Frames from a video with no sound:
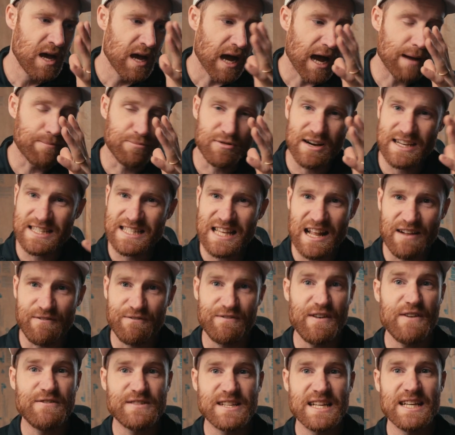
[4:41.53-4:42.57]
I priced that at
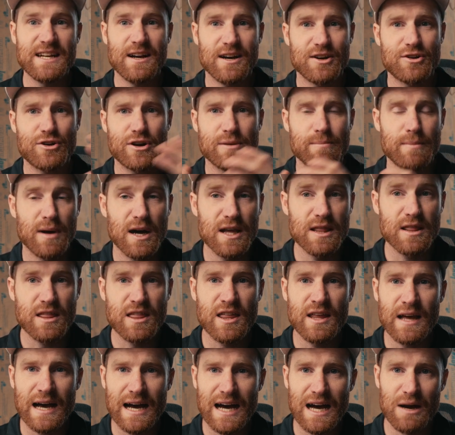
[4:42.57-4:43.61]
$1,500 a
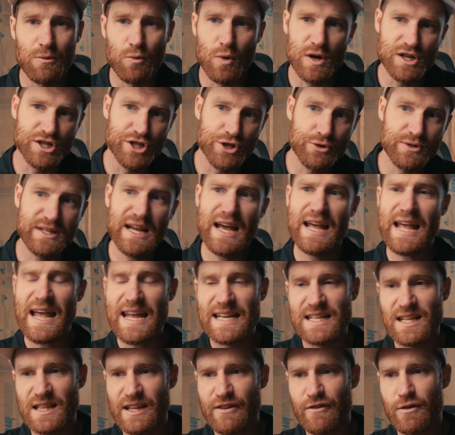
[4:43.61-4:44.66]
month, 1 shoot day,
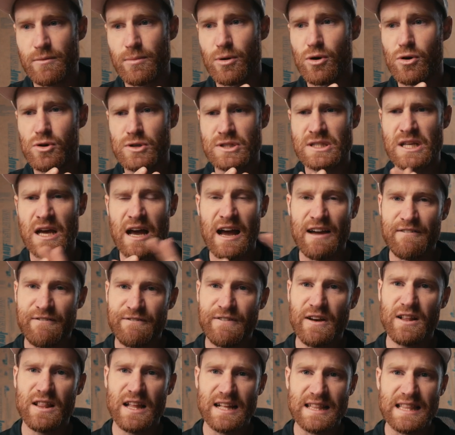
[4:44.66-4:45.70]
8 deliverables. I
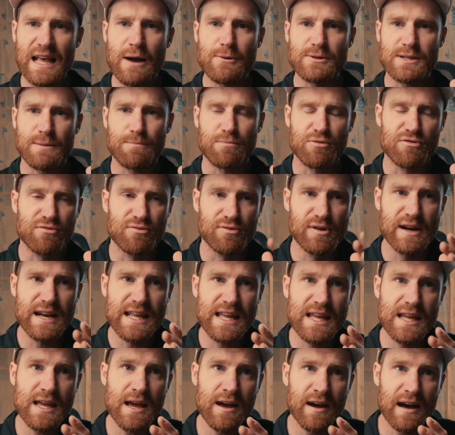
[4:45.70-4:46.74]
felt like that was a
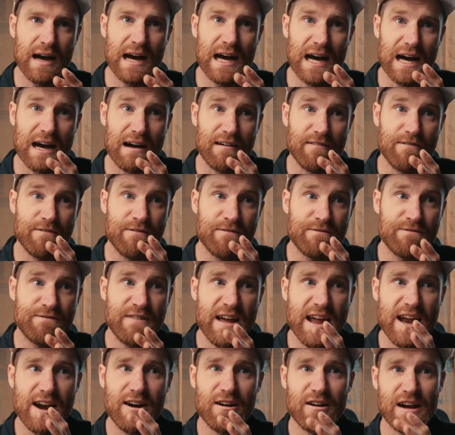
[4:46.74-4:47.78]
pretty
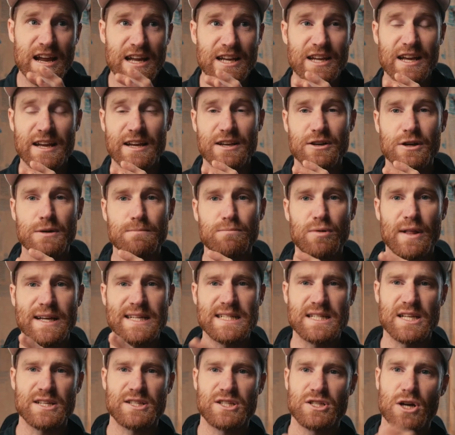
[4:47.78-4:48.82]
fair and good
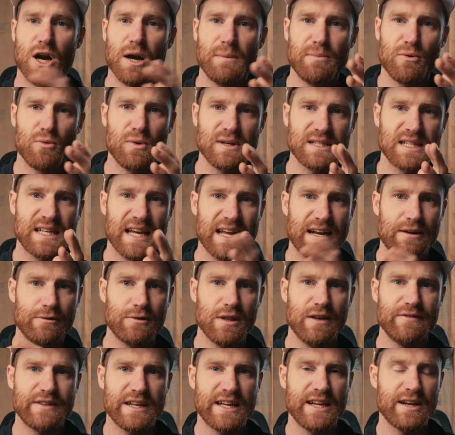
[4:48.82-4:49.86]
place to start. But once again, I would
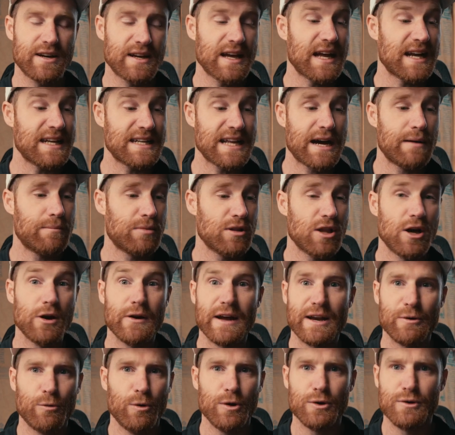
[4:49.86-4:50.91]
love to hear kind of down below,
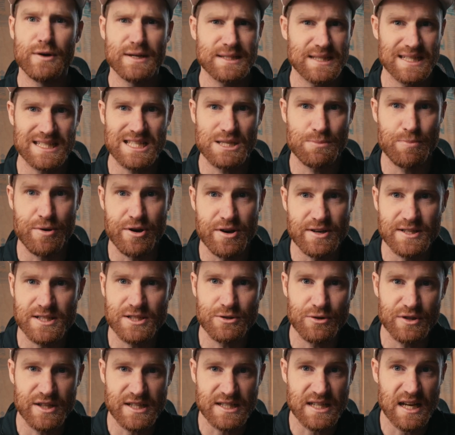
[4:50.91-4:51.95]
anyone who has experience
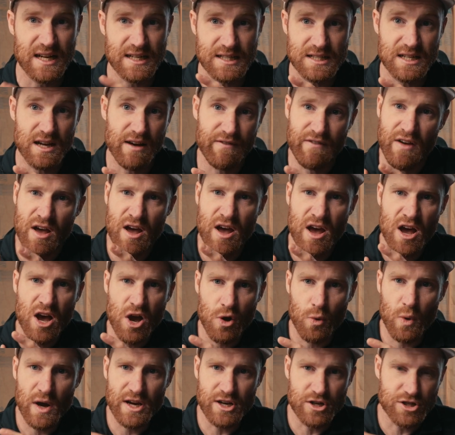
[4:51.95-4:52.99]
doing this kind of stuff,
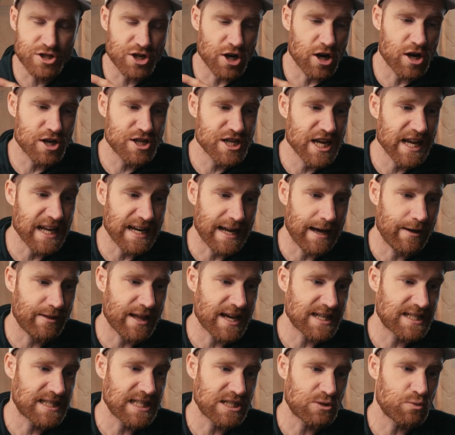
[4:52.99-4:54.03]
what you're charging and how
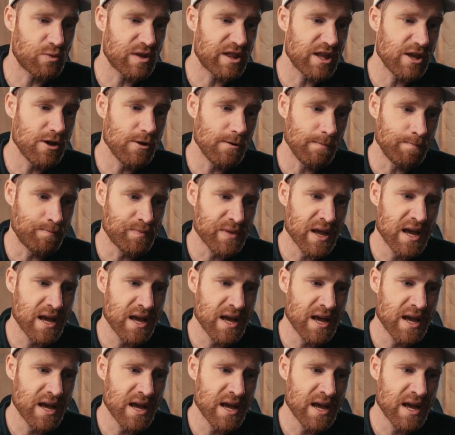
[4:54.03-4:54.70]
that sits with you.